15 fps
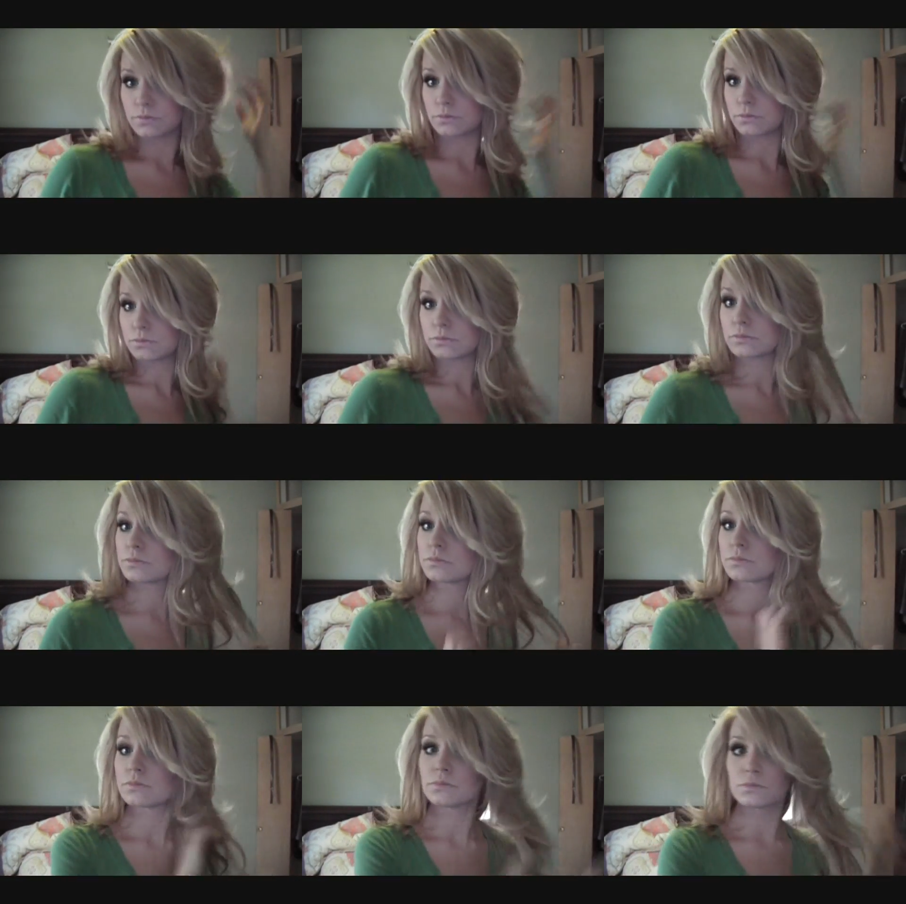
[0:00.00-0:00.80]

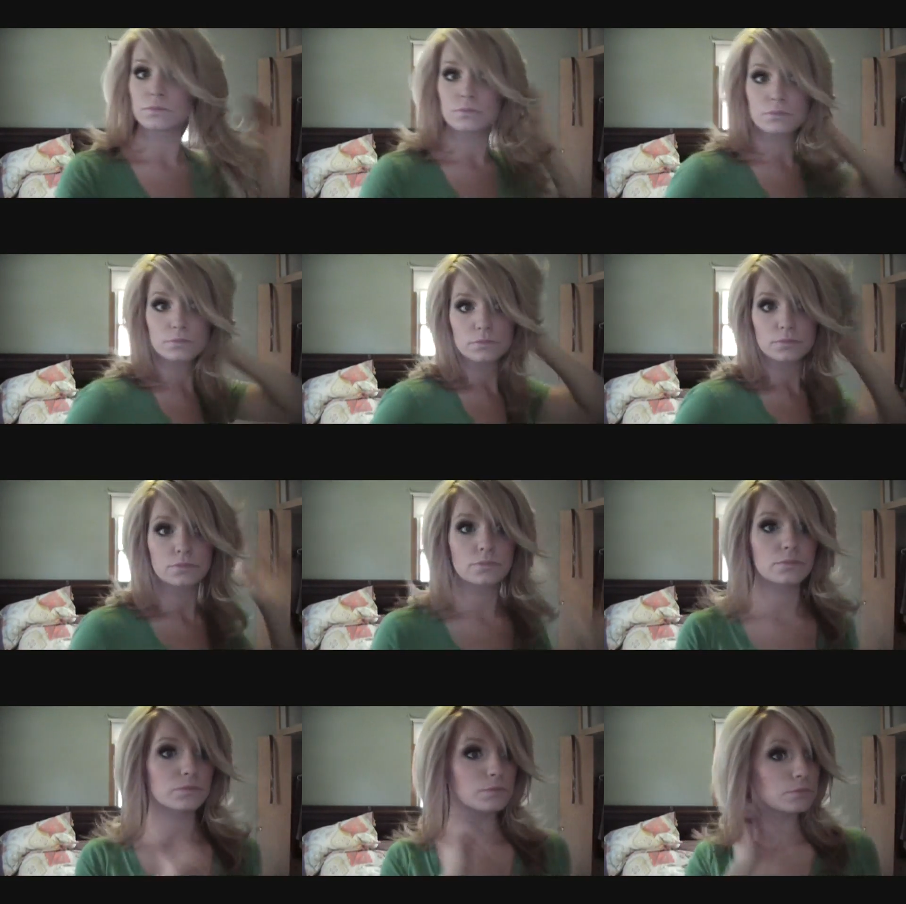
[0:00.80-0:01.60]

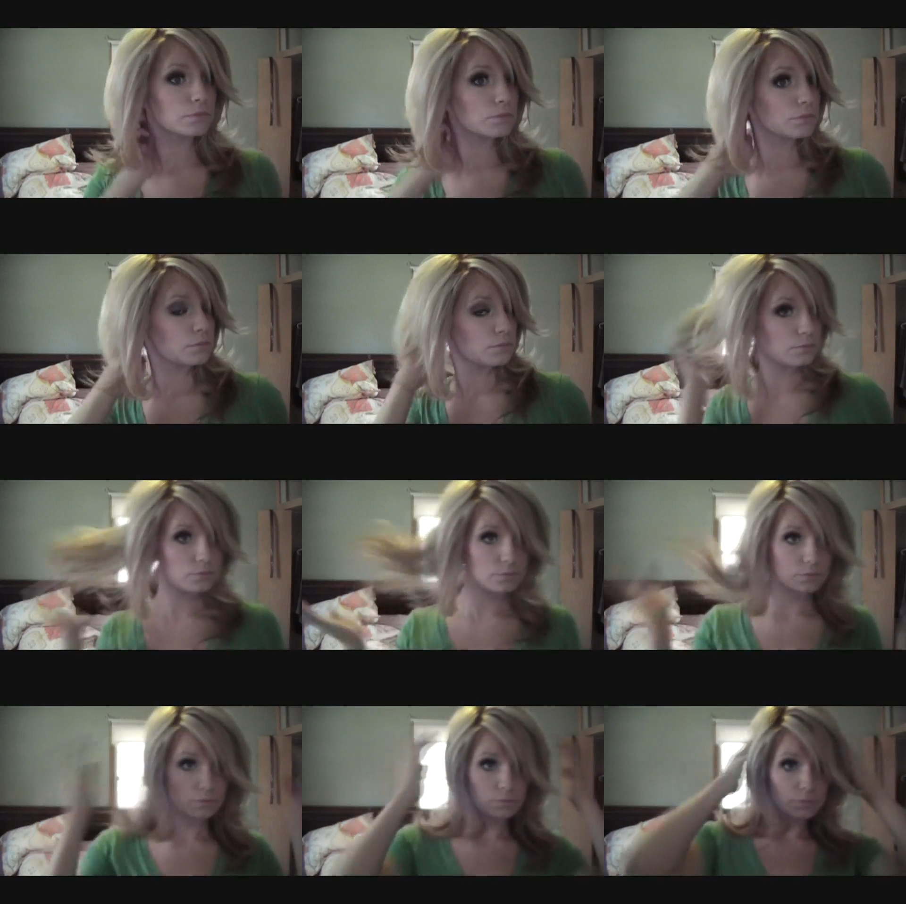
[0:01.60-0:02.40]

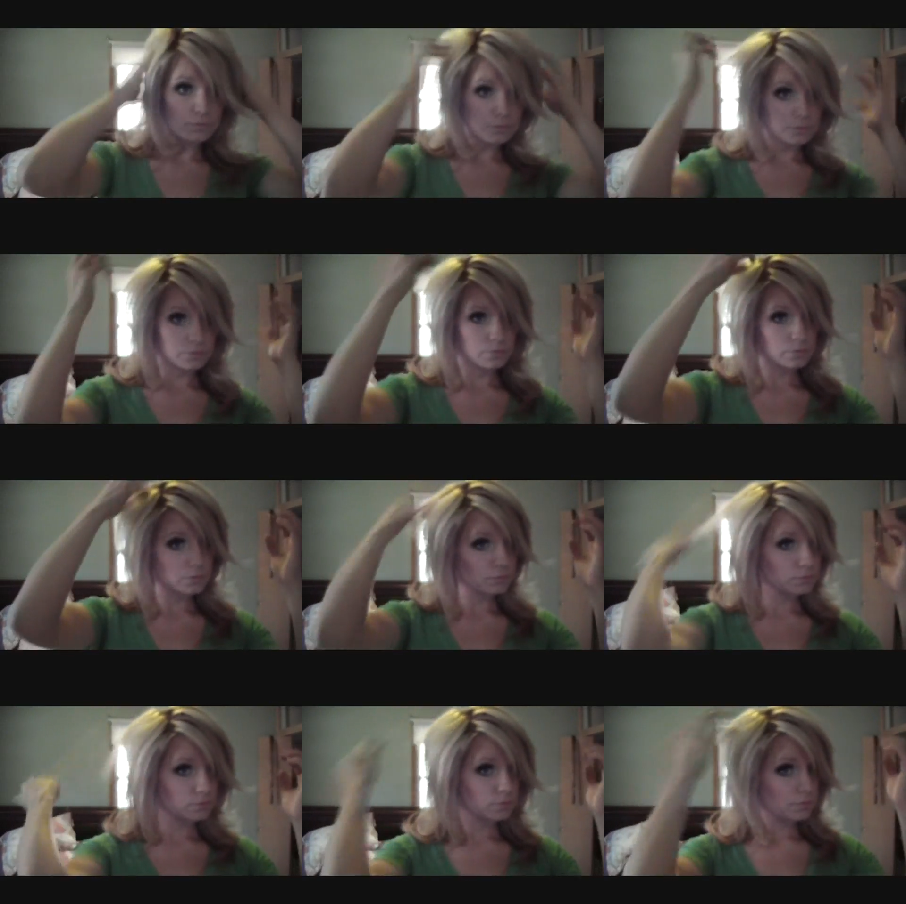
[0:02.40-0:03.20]

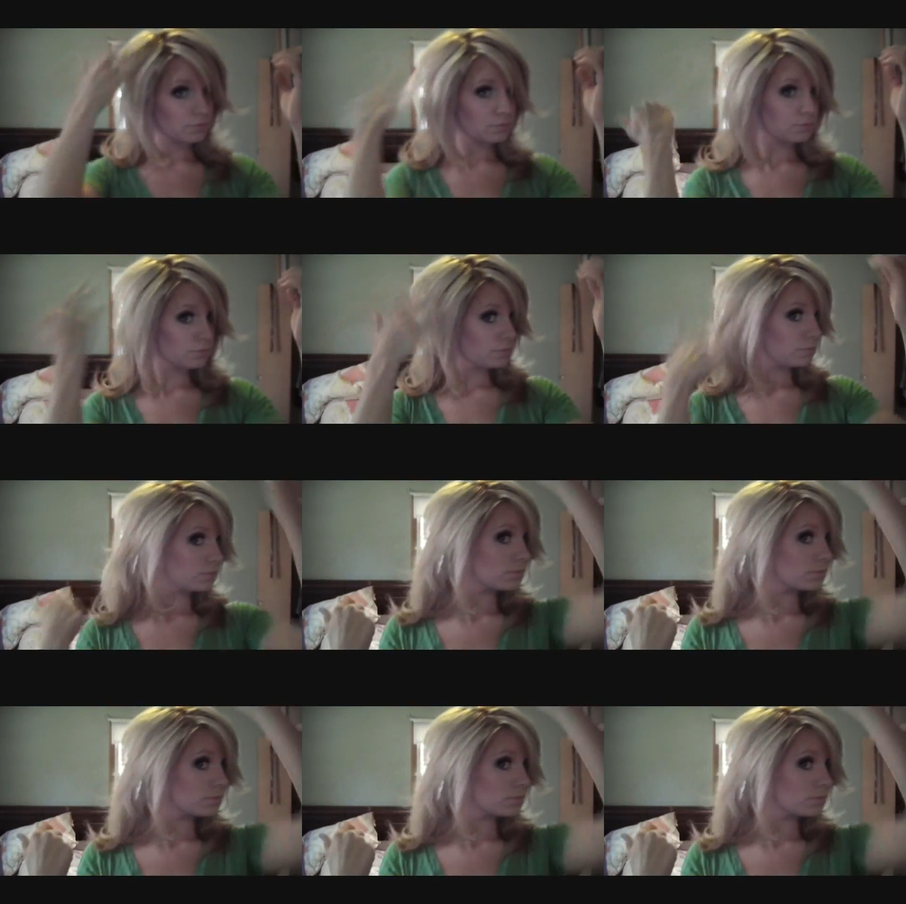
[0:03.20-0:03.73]
(no one is talking)